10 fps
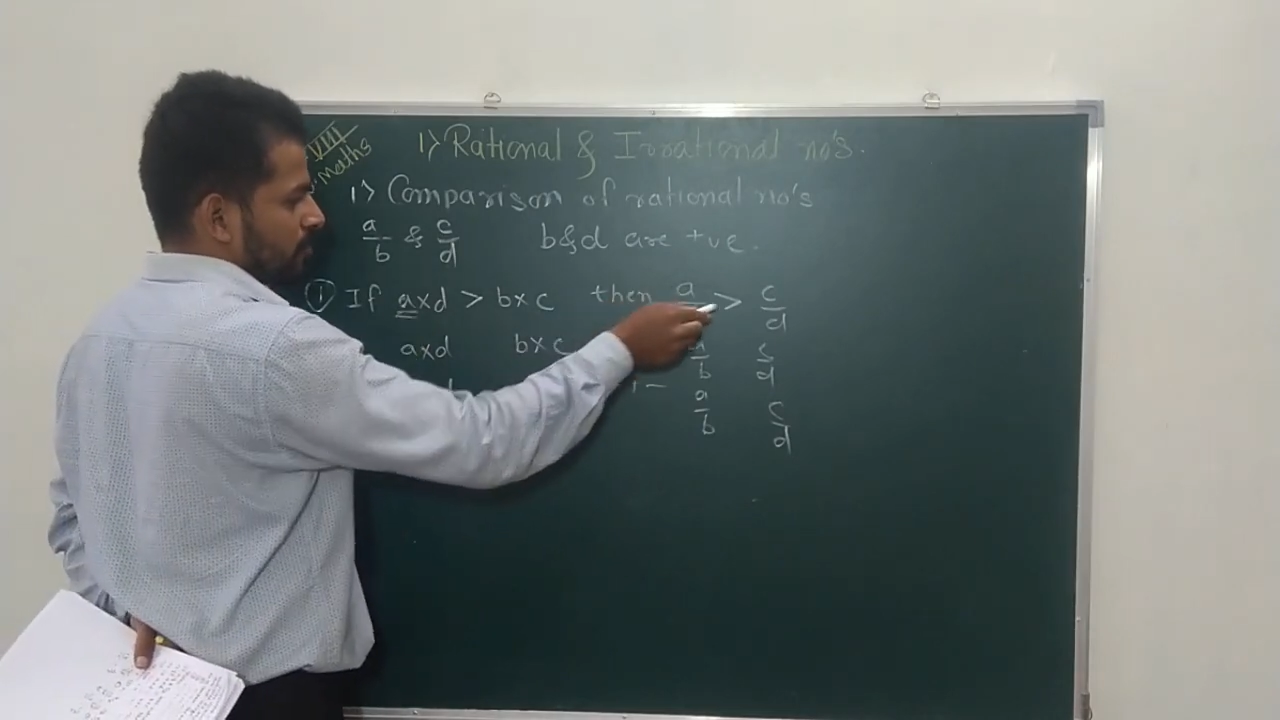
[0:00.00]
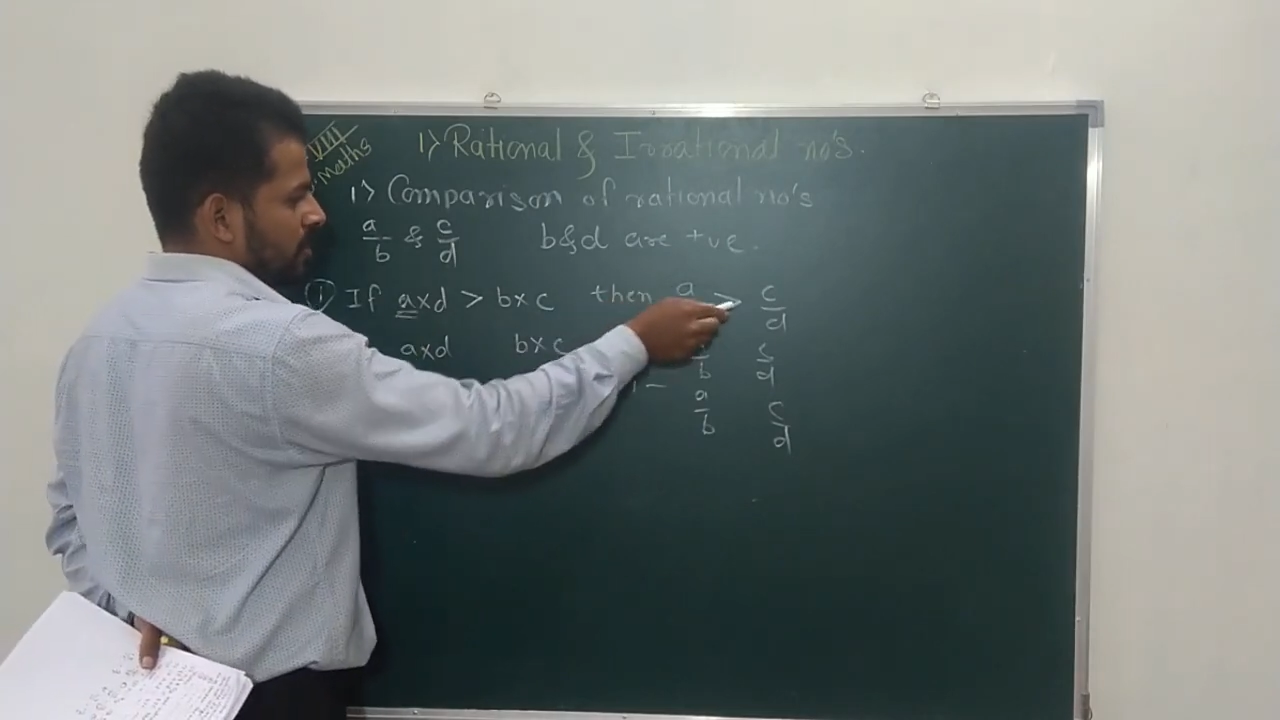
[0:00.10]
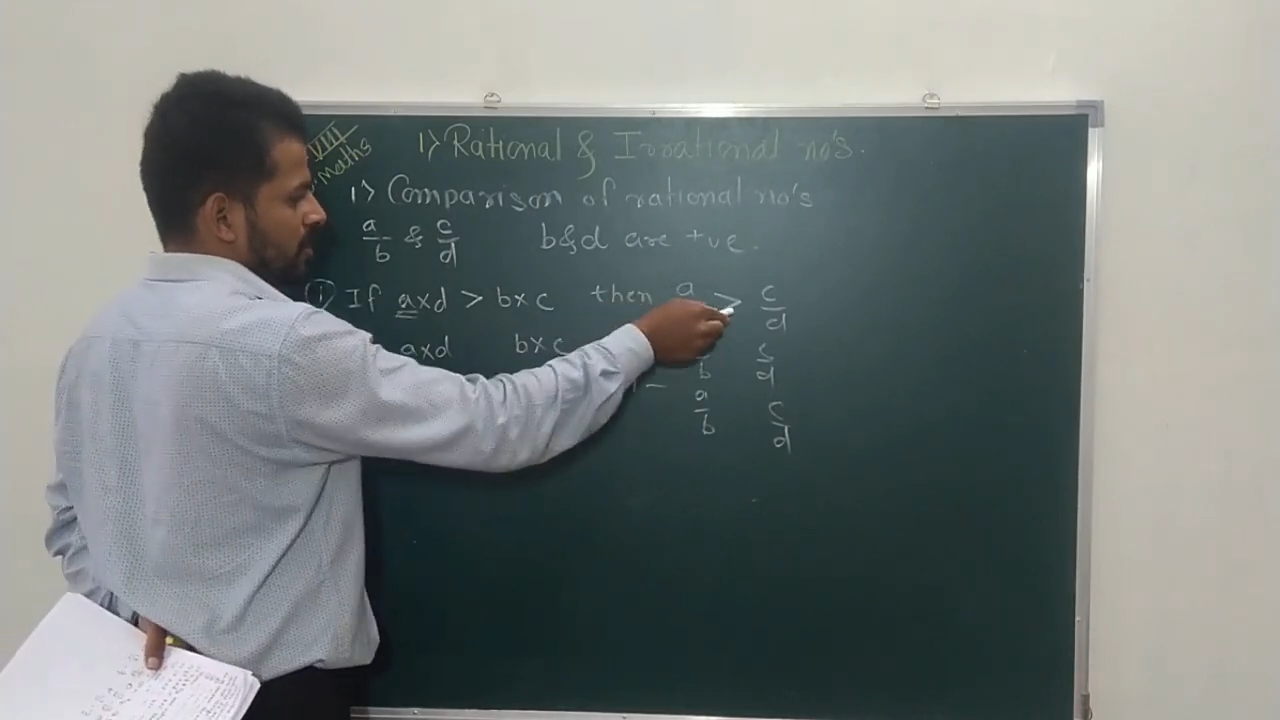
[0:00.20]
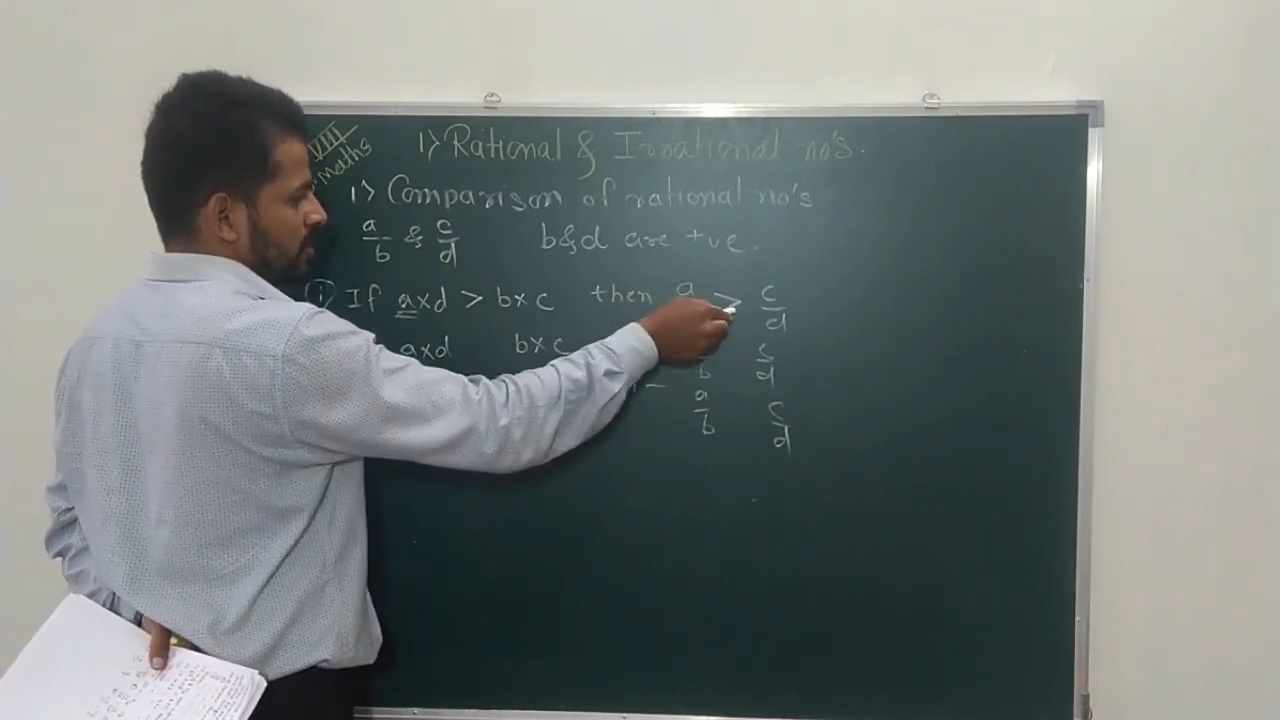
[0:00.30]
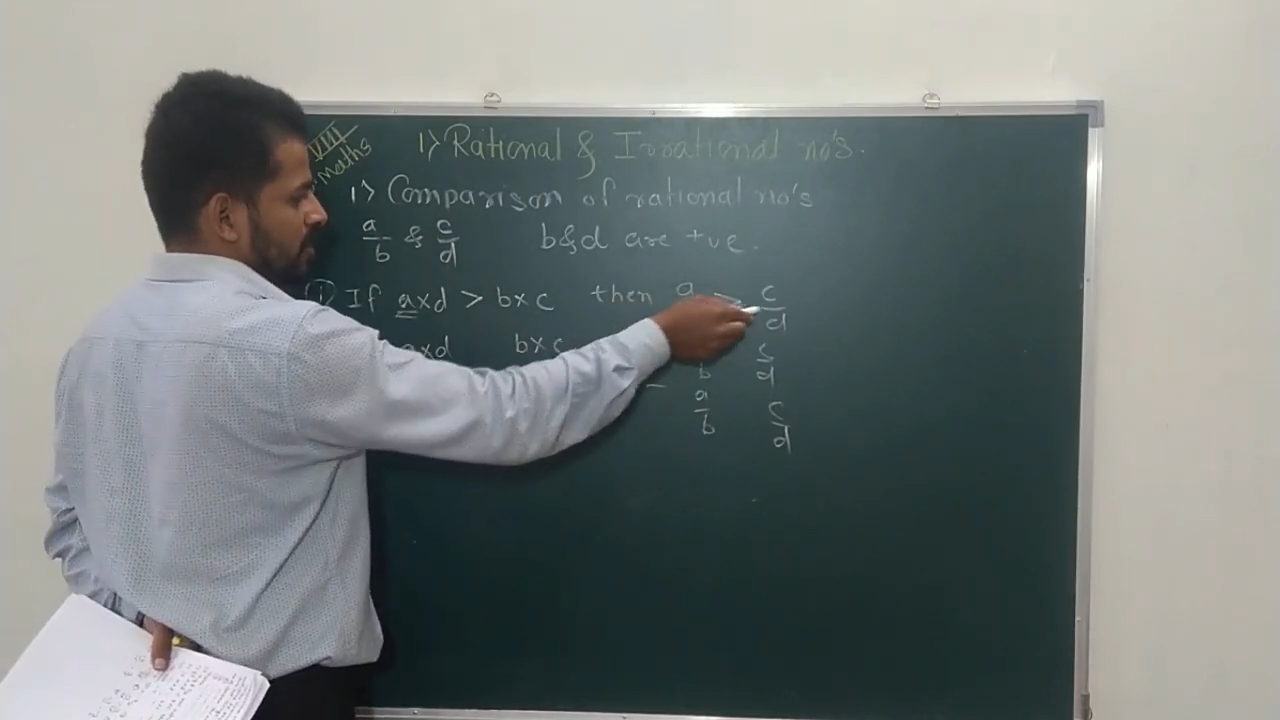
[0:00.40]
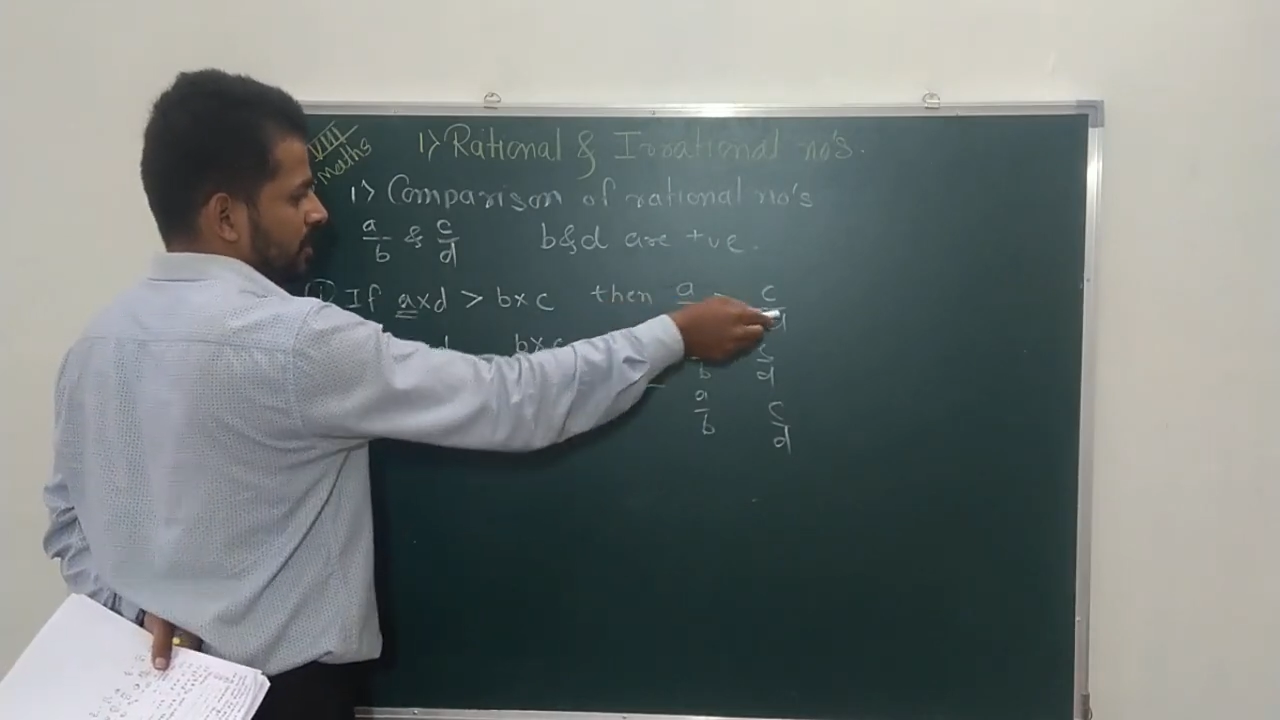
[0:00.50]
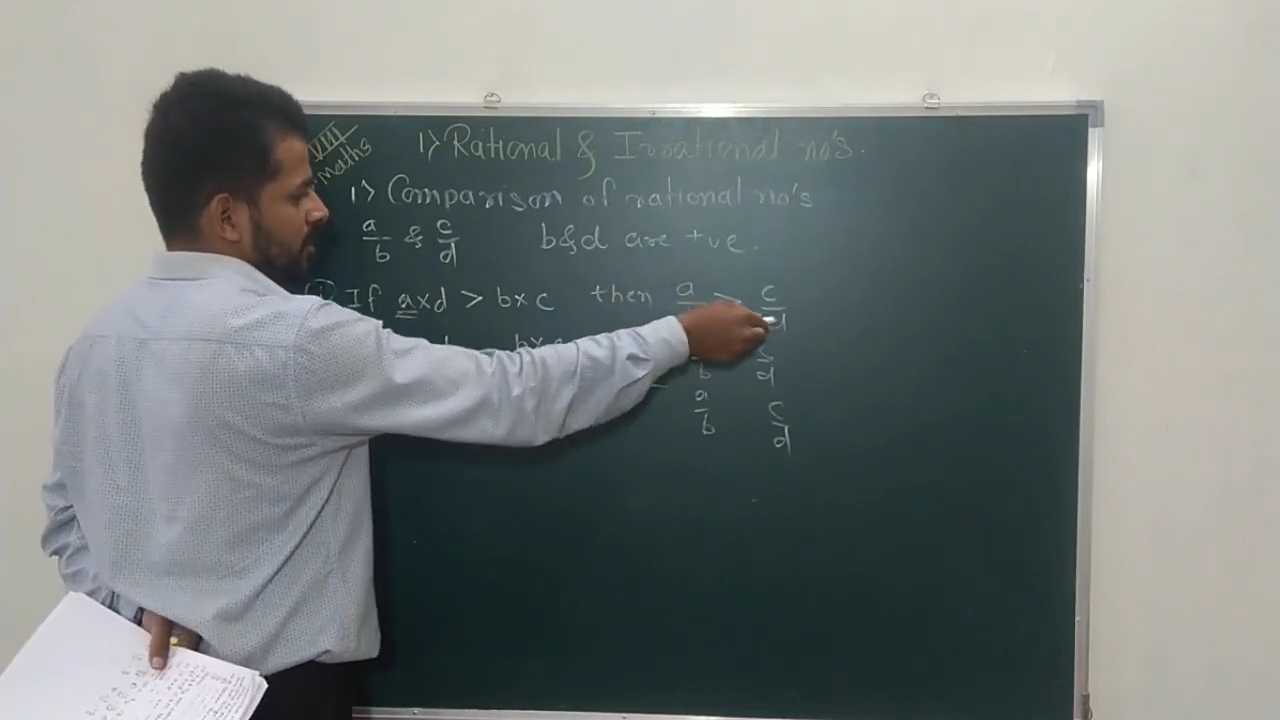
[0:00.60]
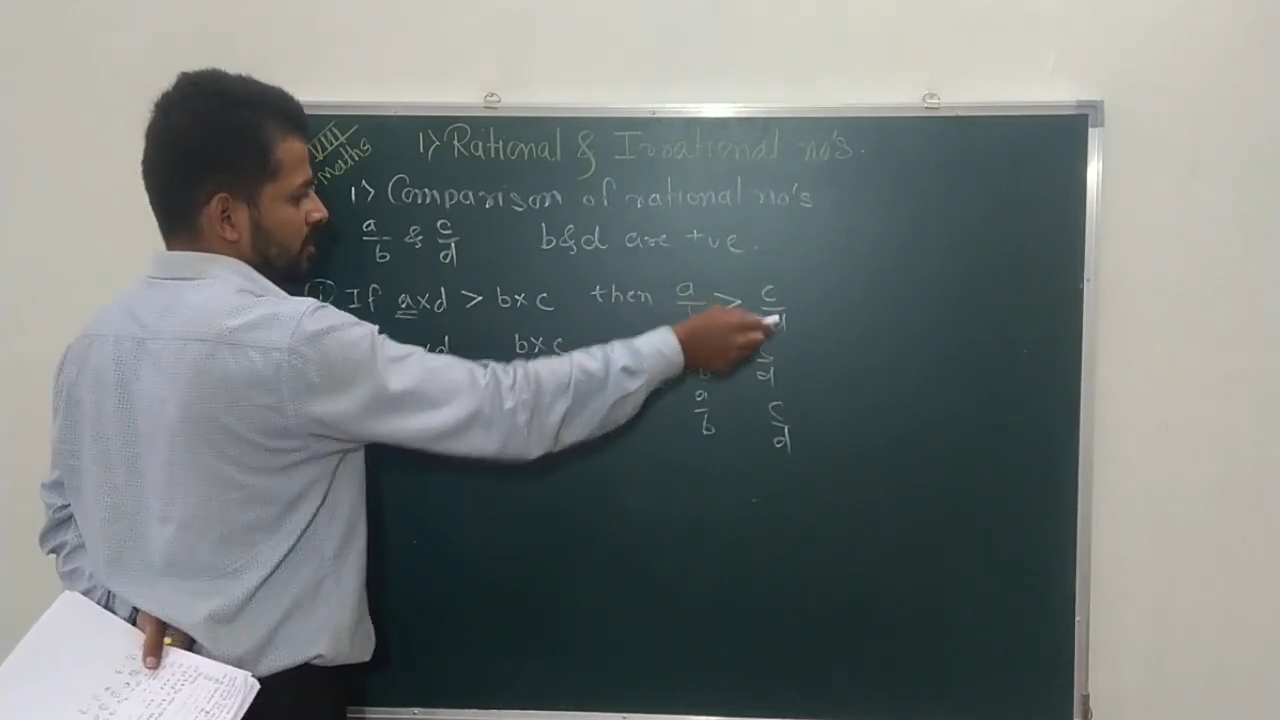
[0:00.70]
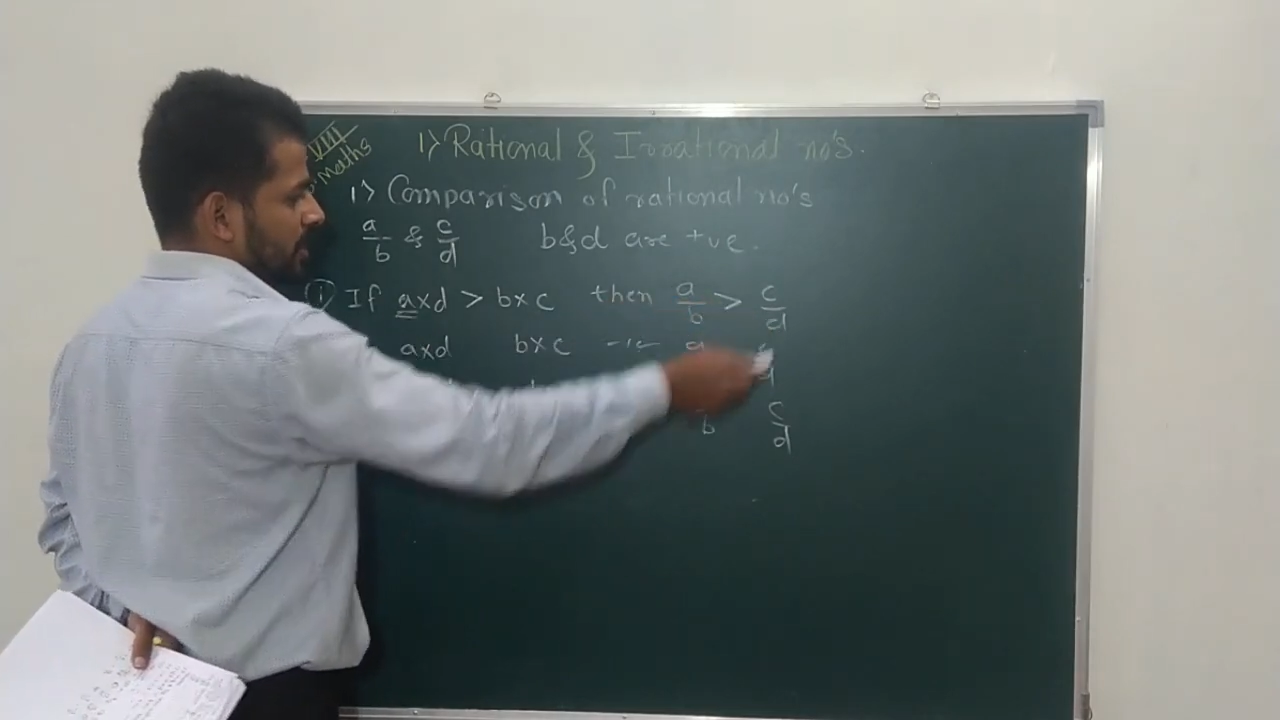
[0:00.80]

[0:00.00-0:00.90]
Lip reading: B is greater